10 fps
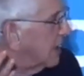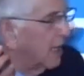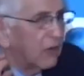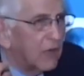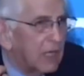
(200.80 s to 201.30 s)

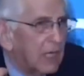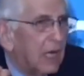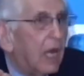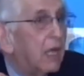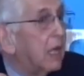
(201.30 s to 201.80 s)
Now,
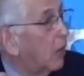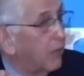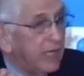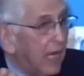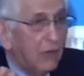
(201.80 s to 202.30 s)

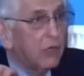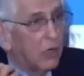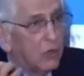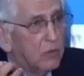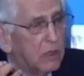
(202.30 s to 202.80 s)
we now
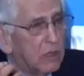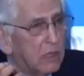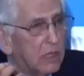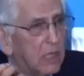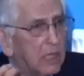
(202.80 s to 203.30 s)
know
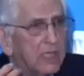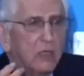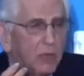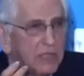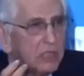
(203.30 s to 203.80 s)

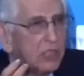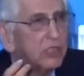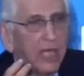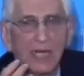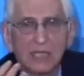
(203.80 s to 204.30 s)
that it wasn't
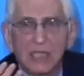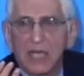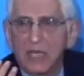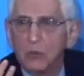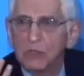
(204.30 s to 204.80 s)
just
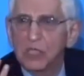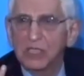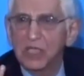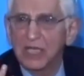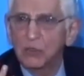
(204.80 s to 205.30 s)
NSA who was
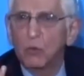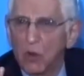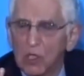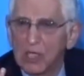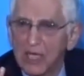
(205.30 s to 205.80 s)
listening to
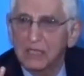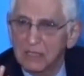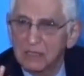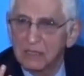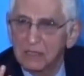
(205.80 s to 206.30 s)
all that.
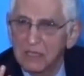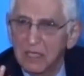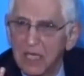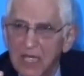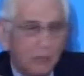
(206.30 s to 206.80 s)

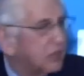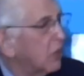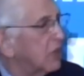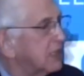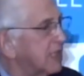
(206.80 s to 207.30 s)
It
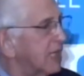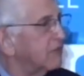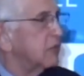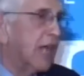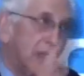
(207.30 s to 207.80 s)
was all the
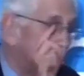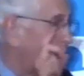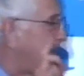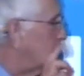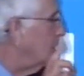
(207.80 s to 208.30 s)
telephone, not quite